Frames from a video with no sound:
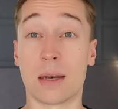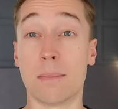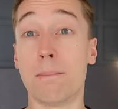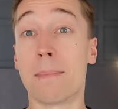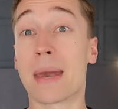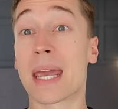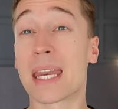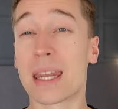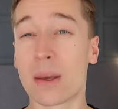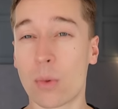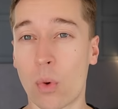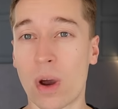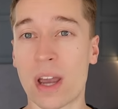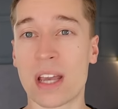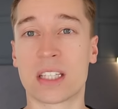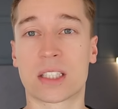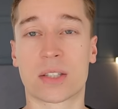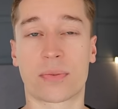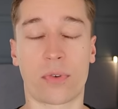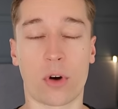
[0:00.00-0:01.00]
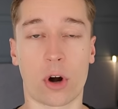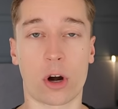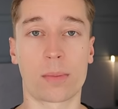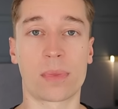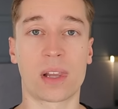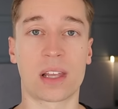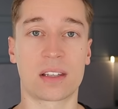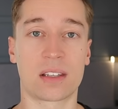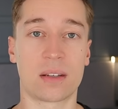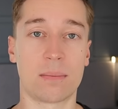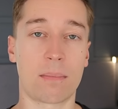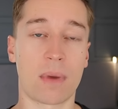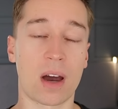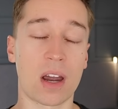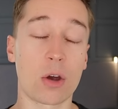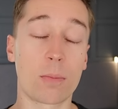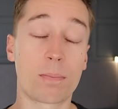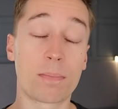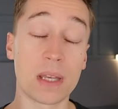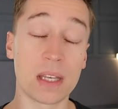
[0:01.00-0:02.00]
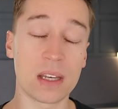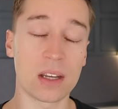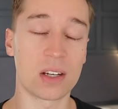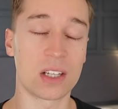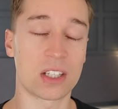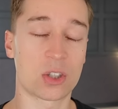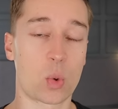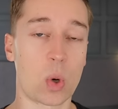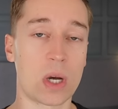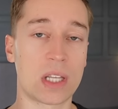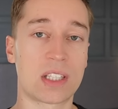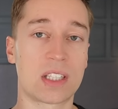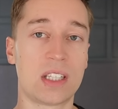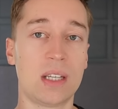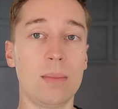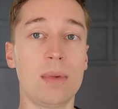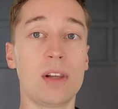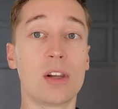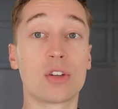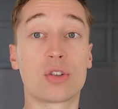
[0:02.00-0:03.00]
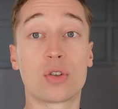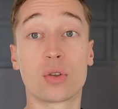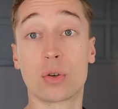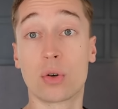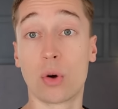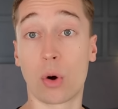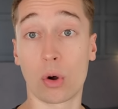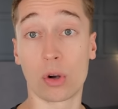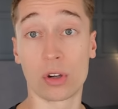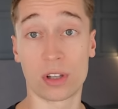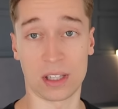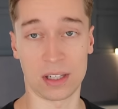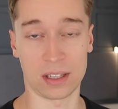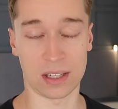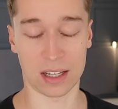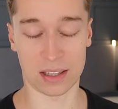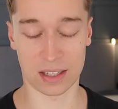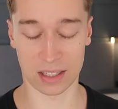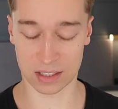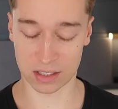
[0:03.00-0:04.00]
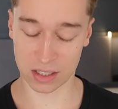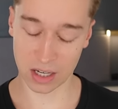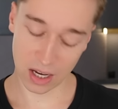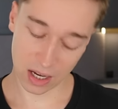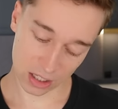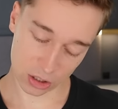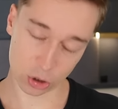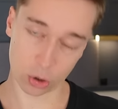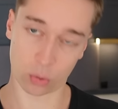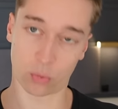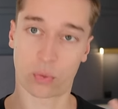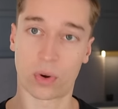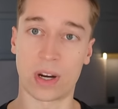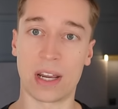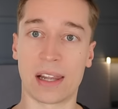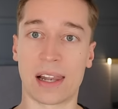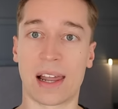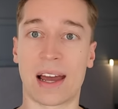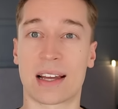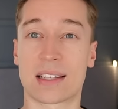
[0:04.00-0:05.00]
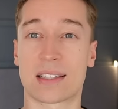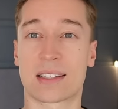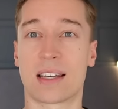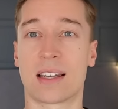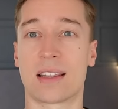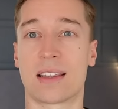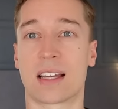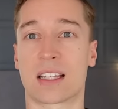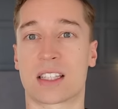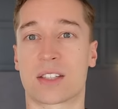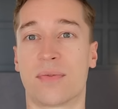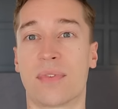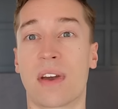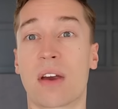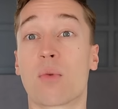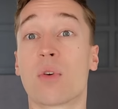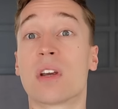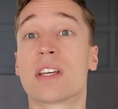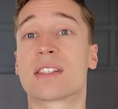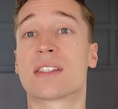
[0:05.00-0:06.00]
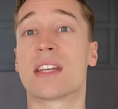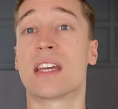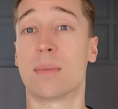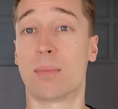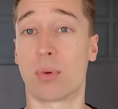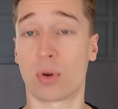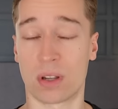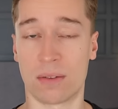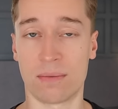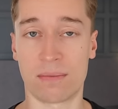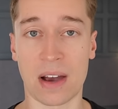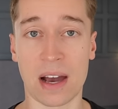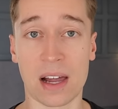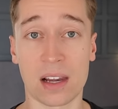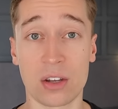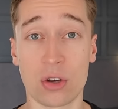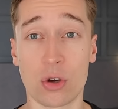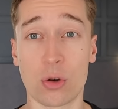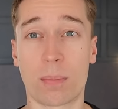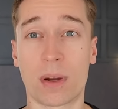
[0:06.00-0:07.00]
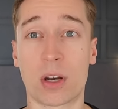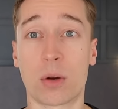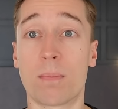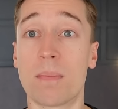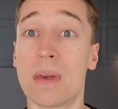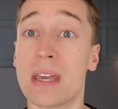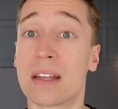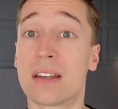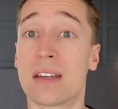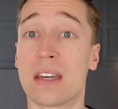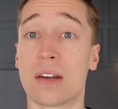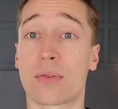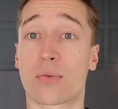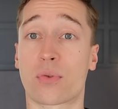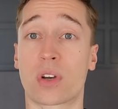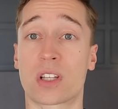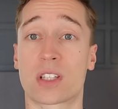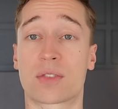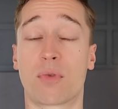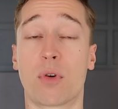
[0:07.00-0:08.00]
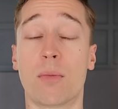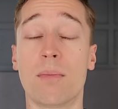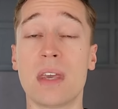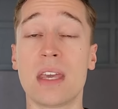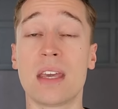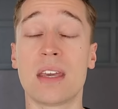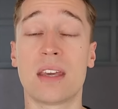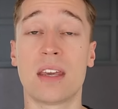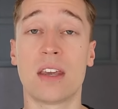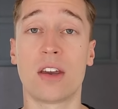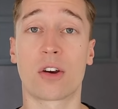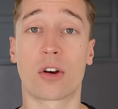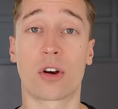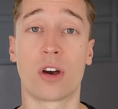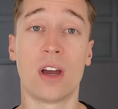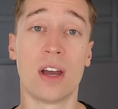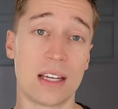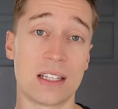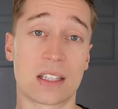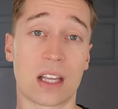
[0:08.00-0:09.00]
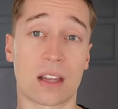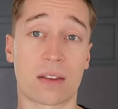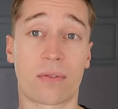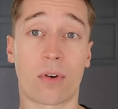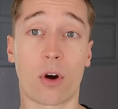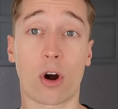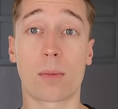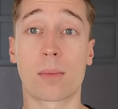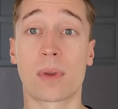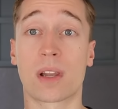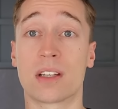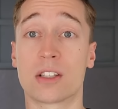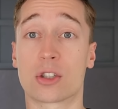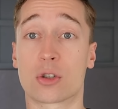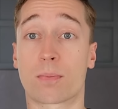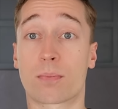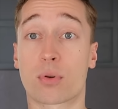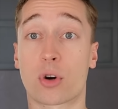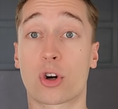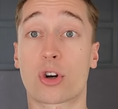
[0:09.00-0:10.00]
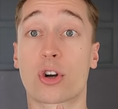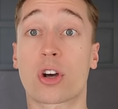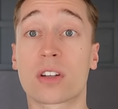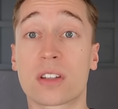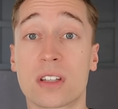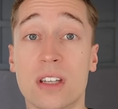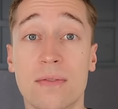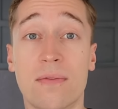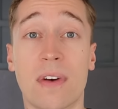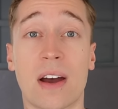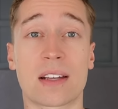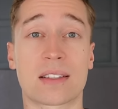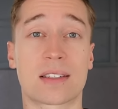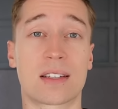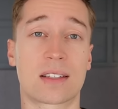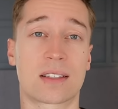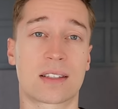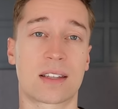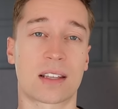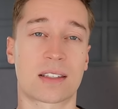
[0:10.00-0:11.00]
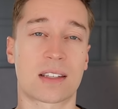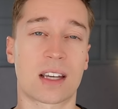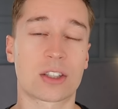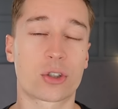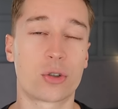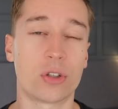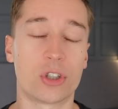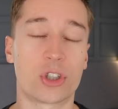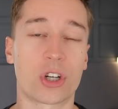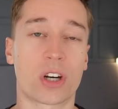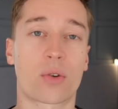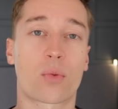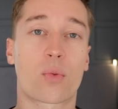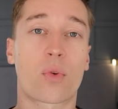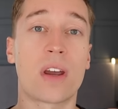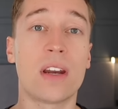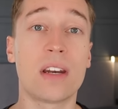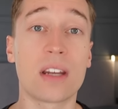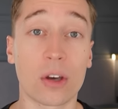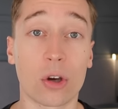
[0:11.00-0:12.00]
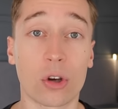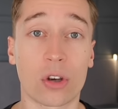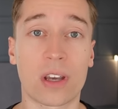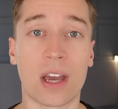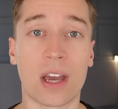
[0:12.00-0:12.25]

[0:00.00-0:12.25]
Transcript: In many ways, farmland, in my opinion, is quite similar to gold in that it's a real asset that's very stable in value, but the big difference for me here is that farmland is a productive asset that's actually generating a